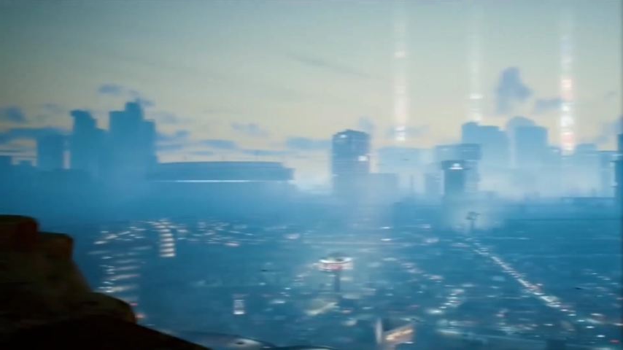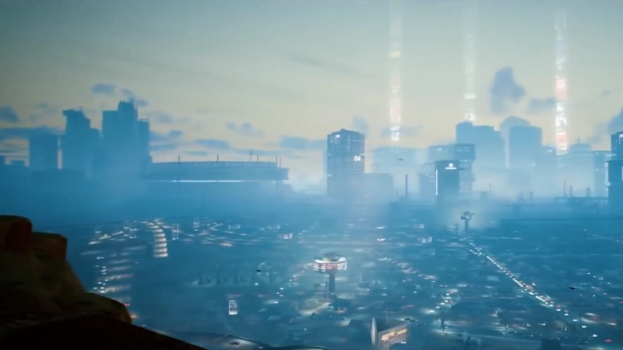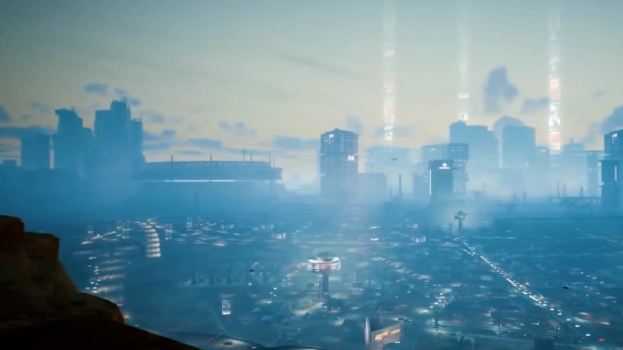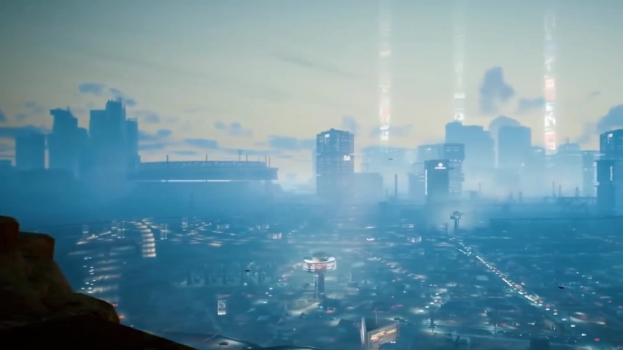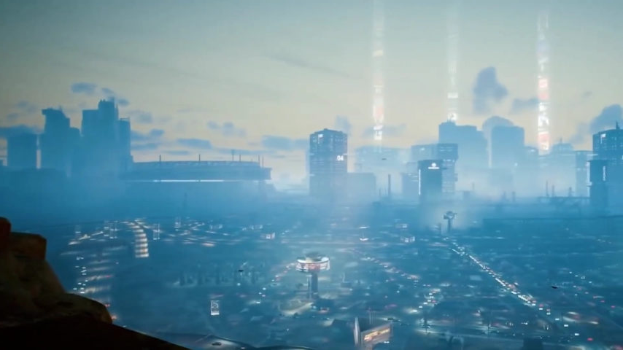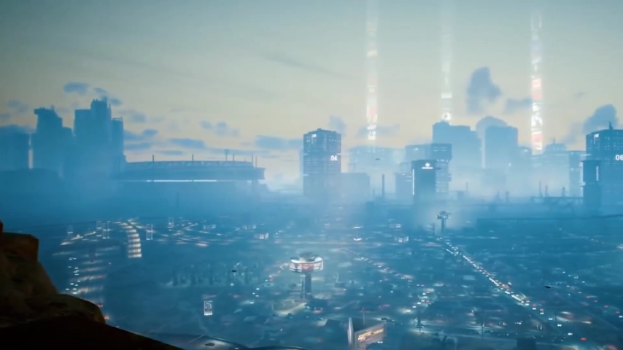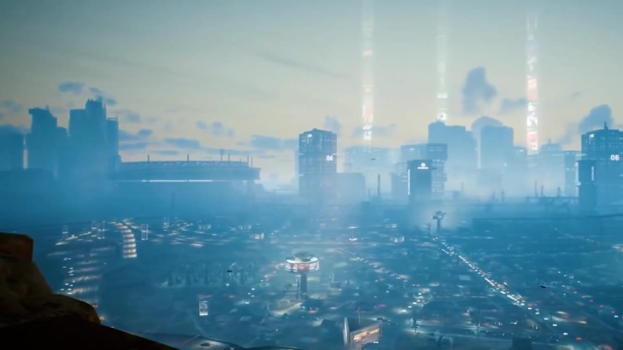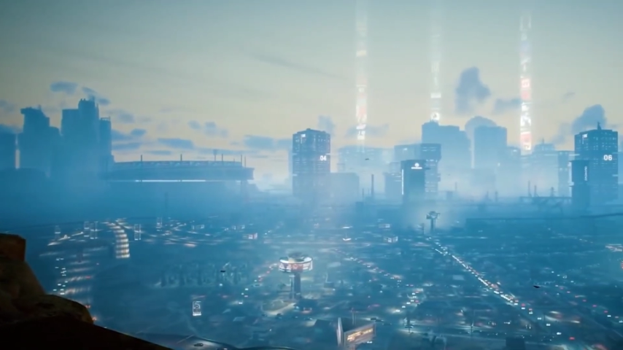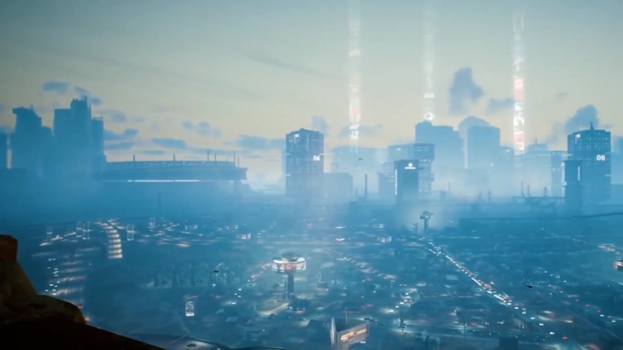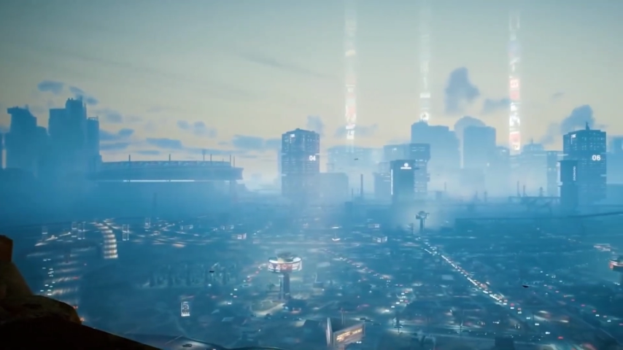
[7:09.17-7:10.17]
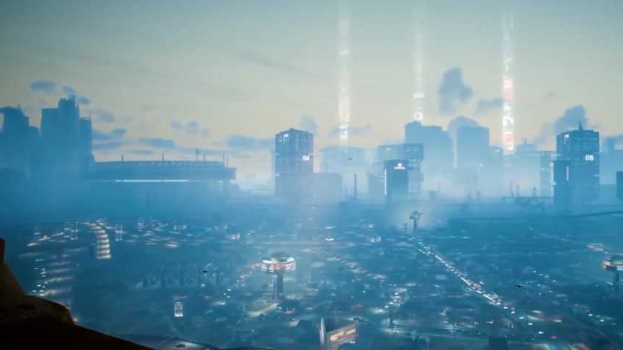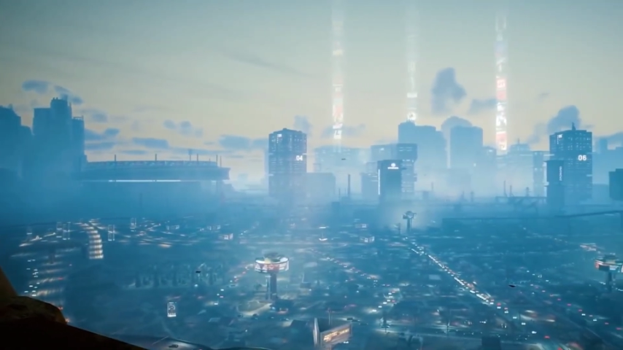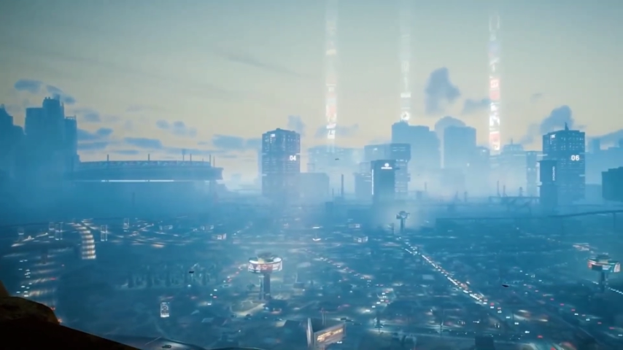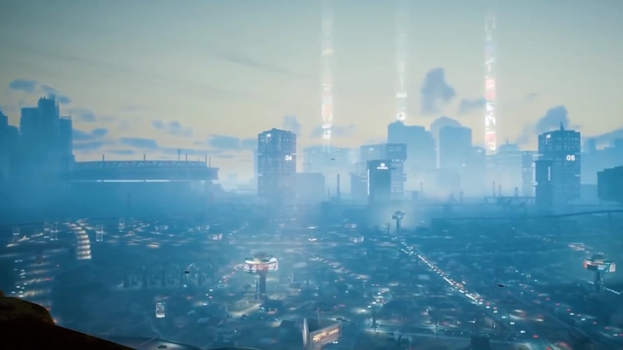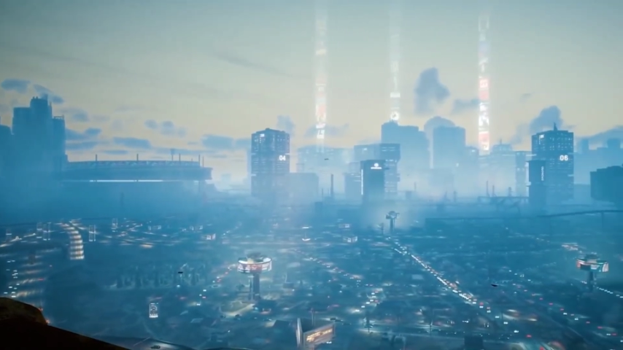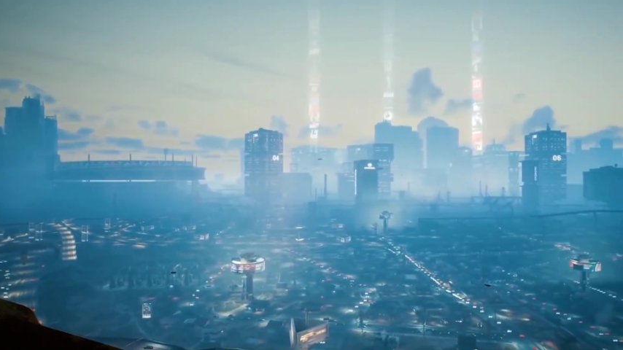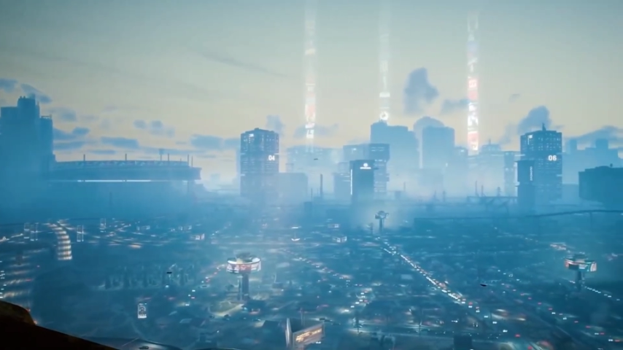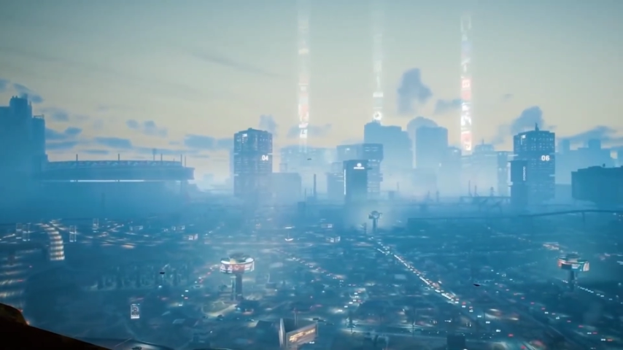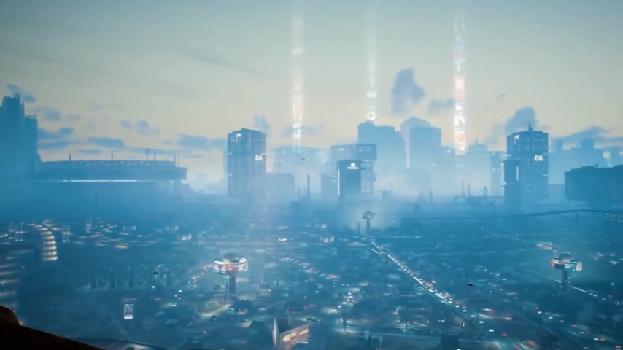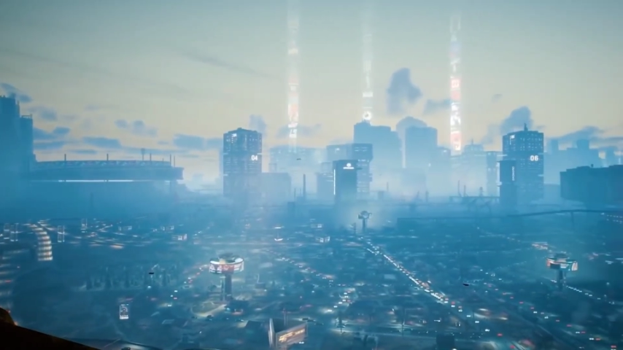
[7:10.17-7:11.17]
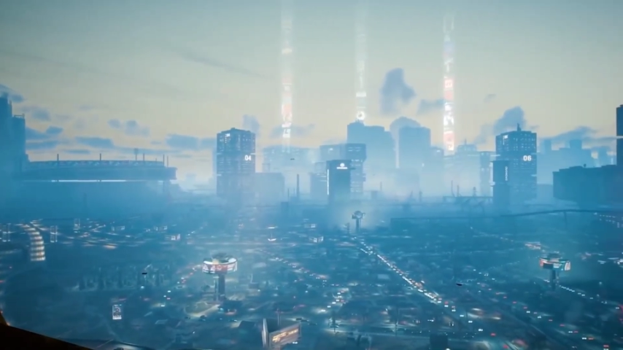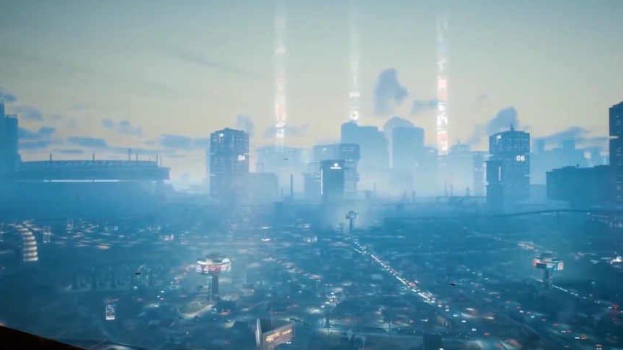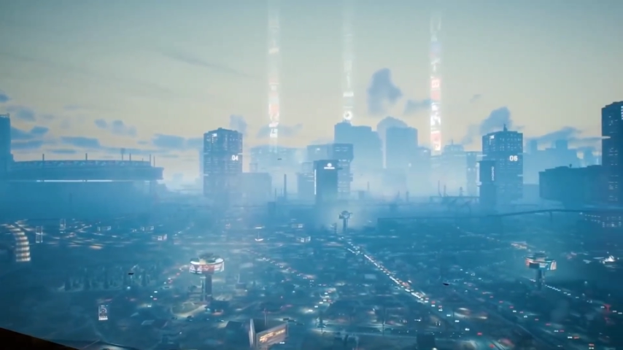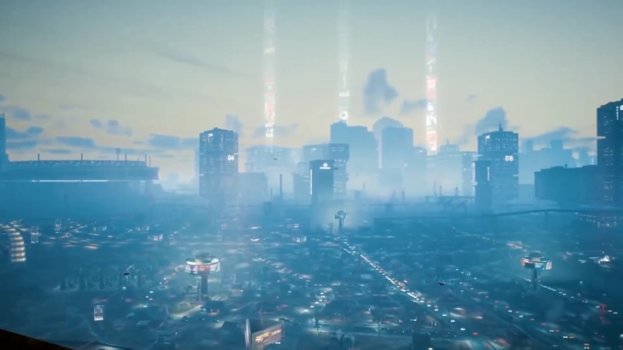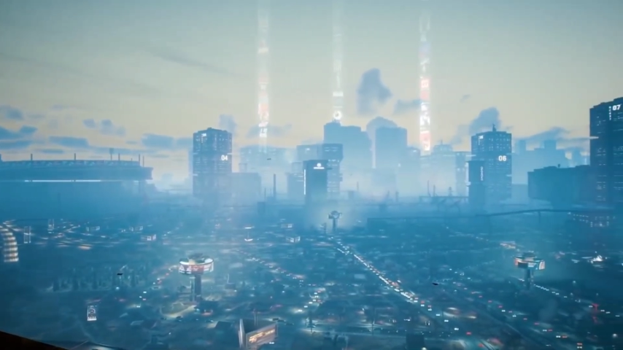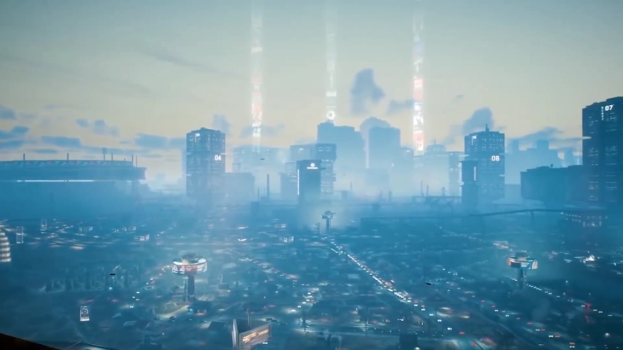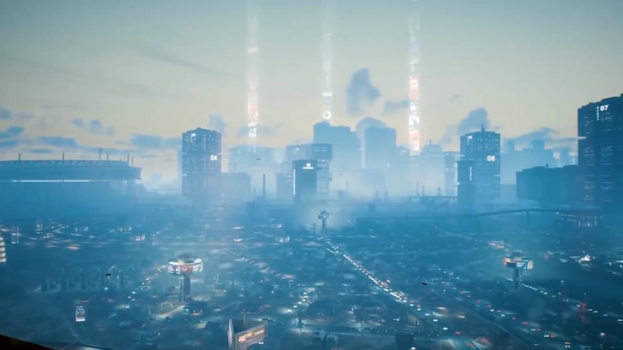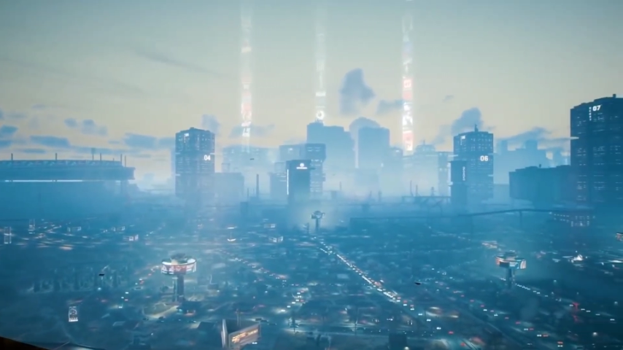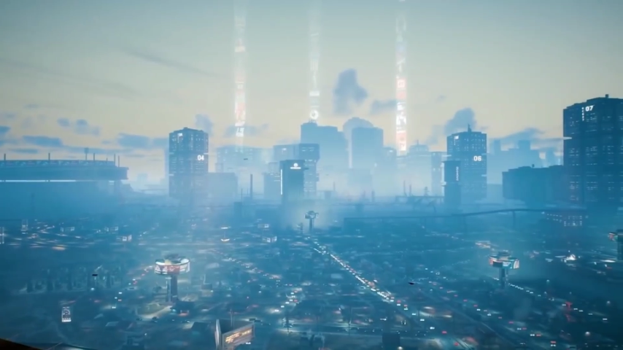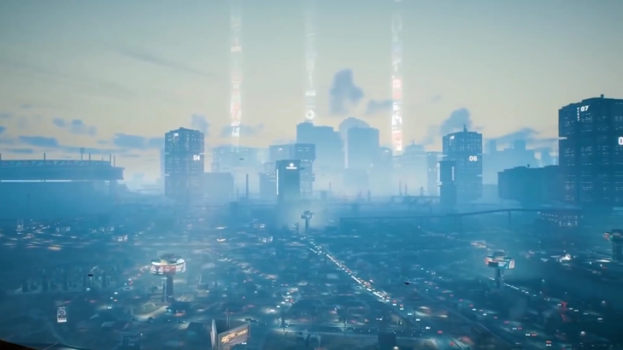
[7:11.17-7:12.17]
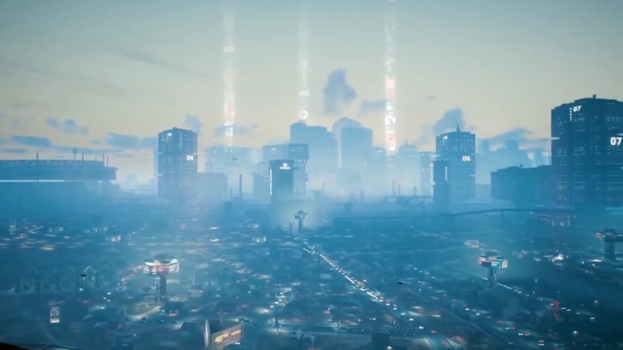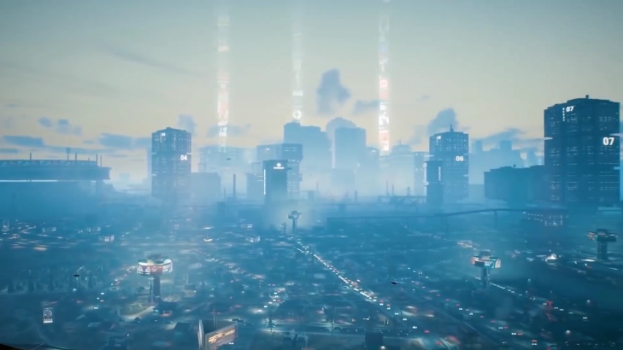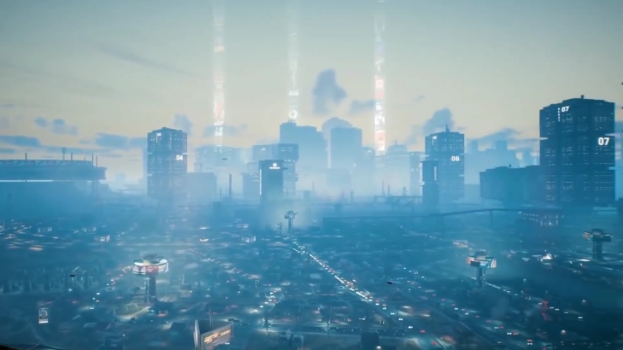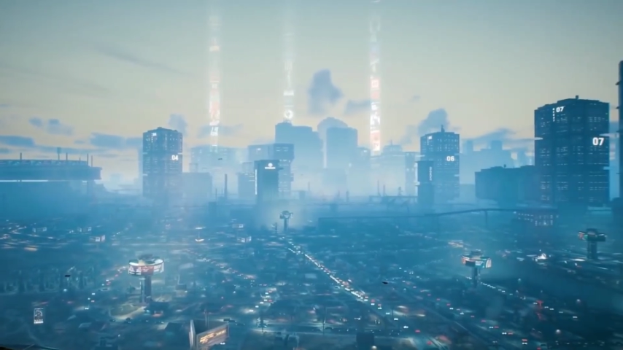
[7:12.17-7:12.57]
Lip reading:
[unreadable: no face in view]